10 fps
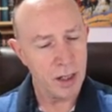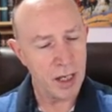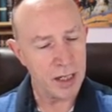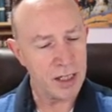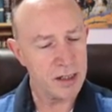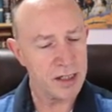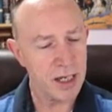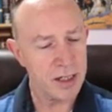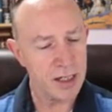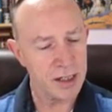And he
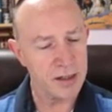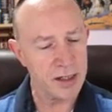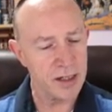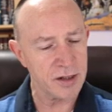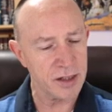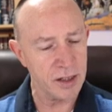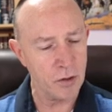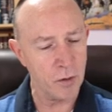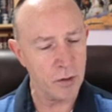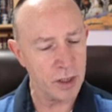said, Is this
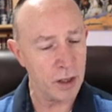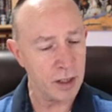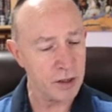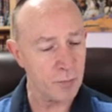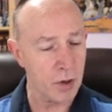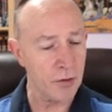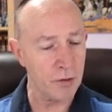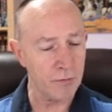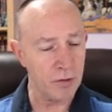your youngest brother of